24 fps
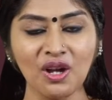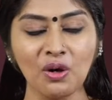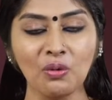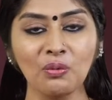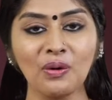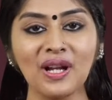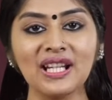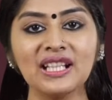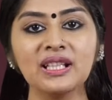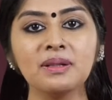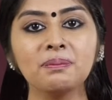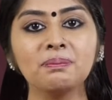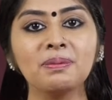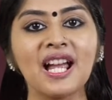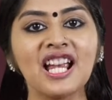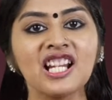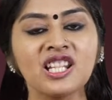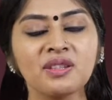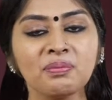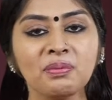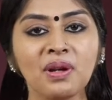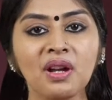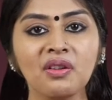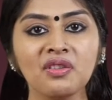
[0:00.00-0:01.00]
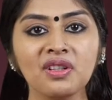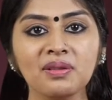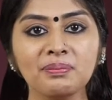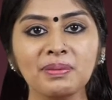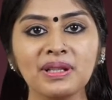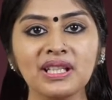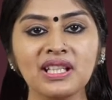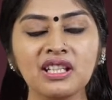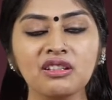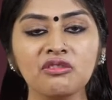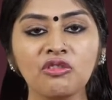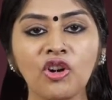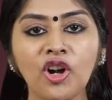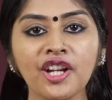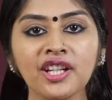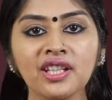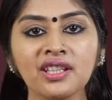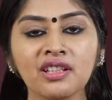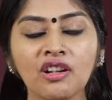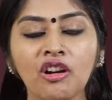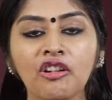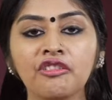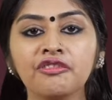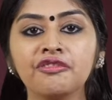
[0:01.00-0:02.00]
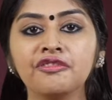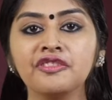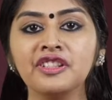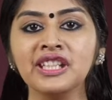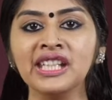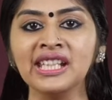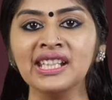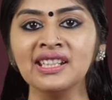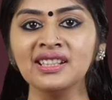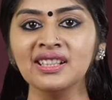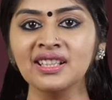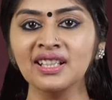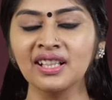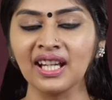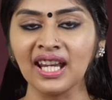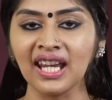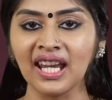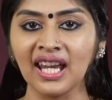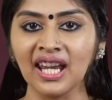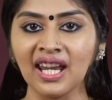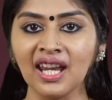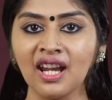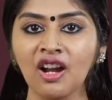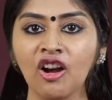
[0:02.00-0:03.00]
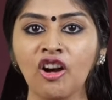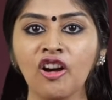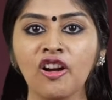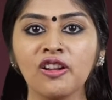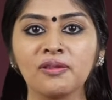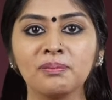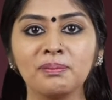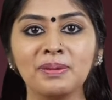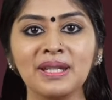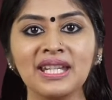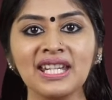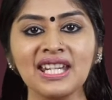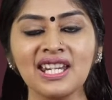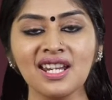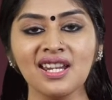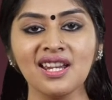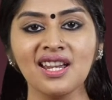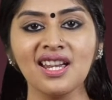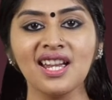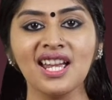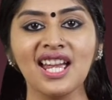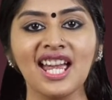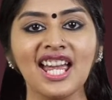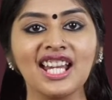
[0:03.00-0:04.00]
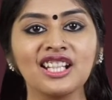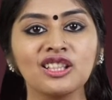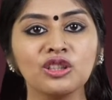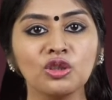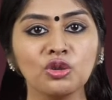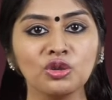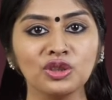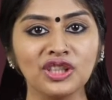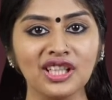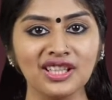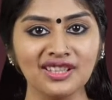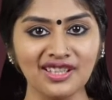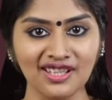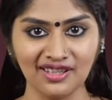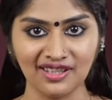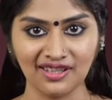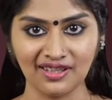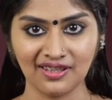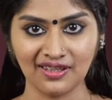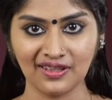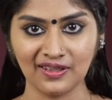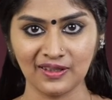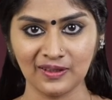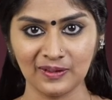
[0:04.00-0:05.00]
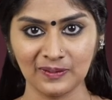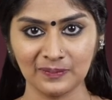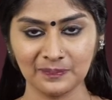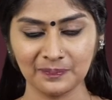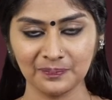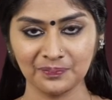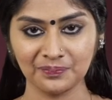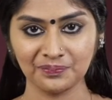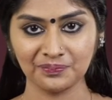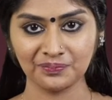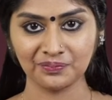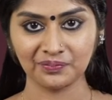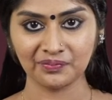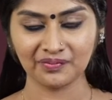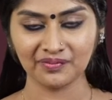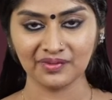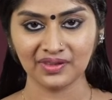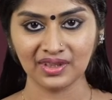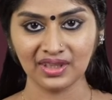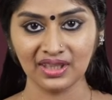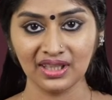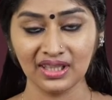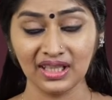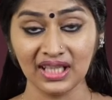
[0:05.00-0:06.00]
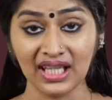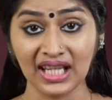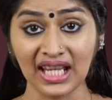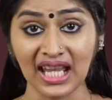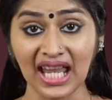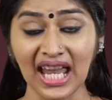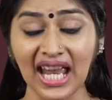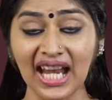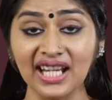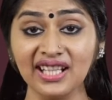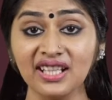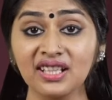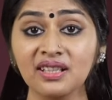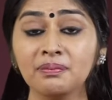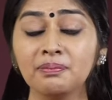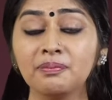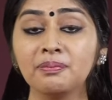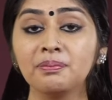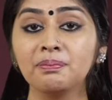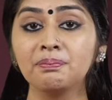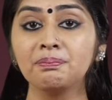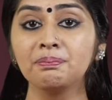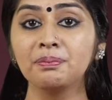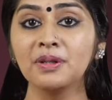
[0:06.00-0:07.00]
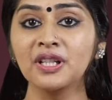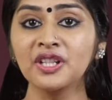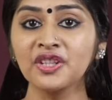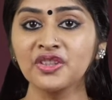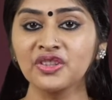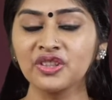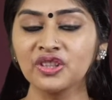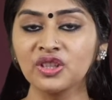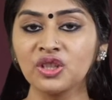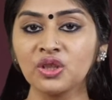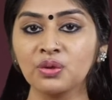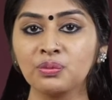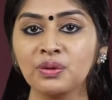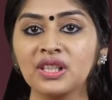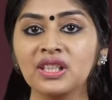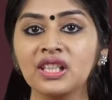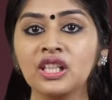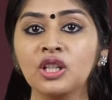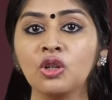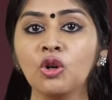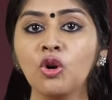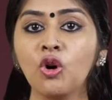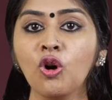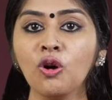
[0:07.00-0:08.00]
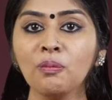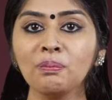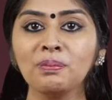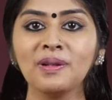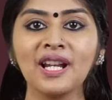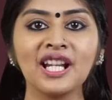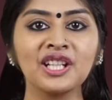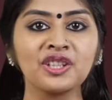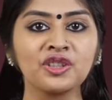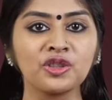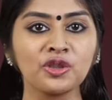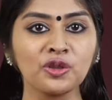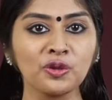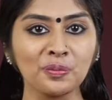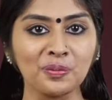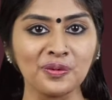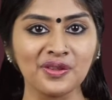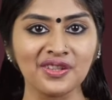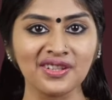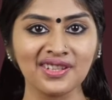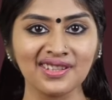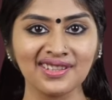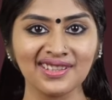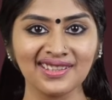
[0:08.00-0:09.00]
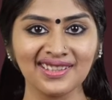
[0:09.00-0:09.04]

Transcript: while the plasma will be devoid of neither A or B agglutinins. And in persons with the O blood groups,